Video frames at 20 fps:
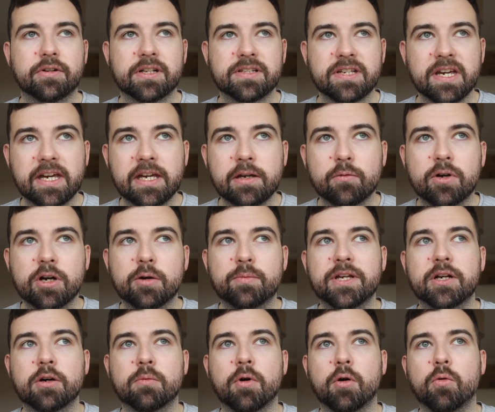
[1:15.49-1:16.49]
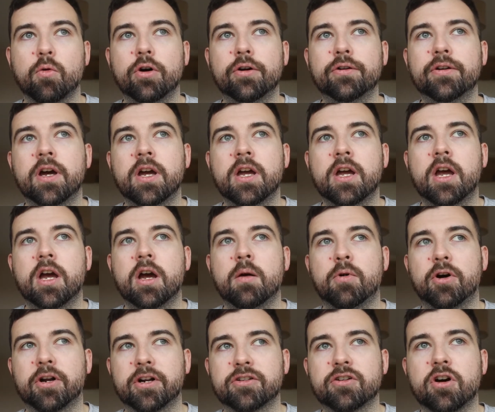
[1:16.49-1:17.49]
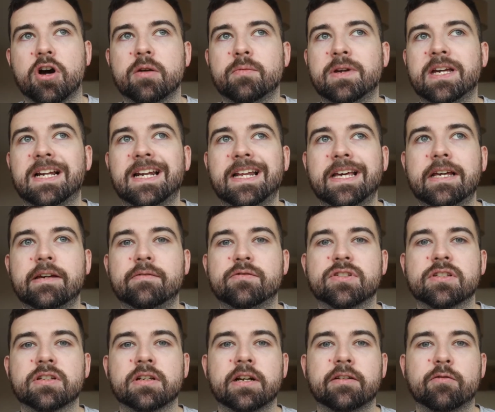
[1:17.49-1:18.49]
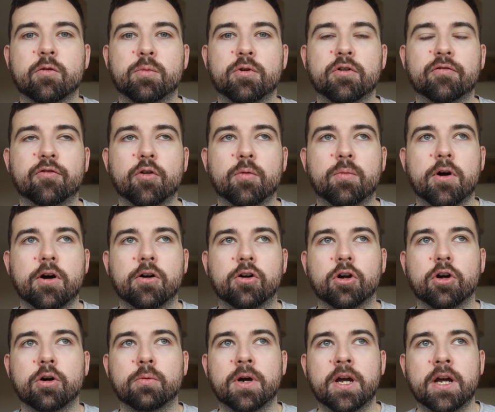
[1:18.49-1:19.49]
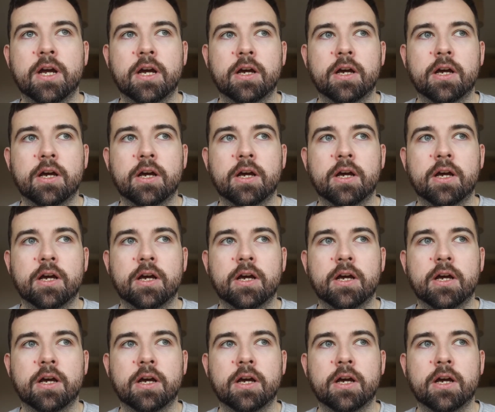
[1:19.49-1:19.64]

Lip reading: I think he will be number one by the time he leaves Liverpool Football Club.